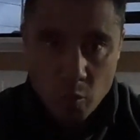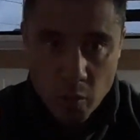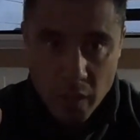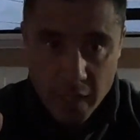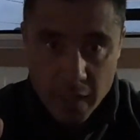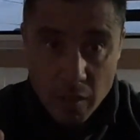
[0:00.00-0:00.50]

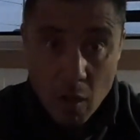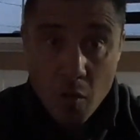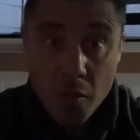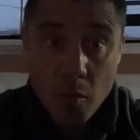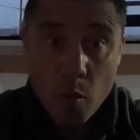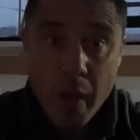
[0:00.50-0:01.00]
really
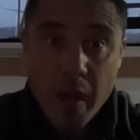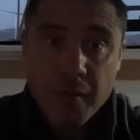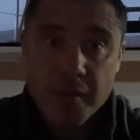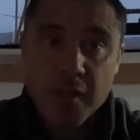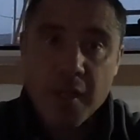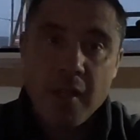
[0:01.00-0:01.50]
down the
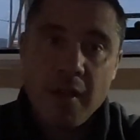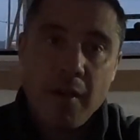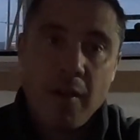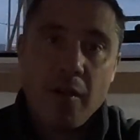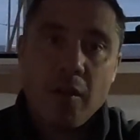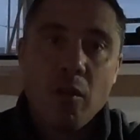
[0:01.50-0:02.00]
waves,
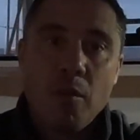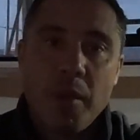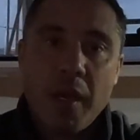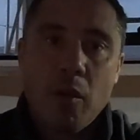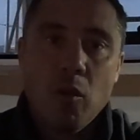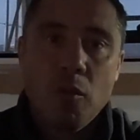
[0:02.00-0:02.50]
uh, you
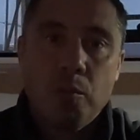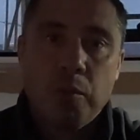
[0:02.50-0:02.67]
make good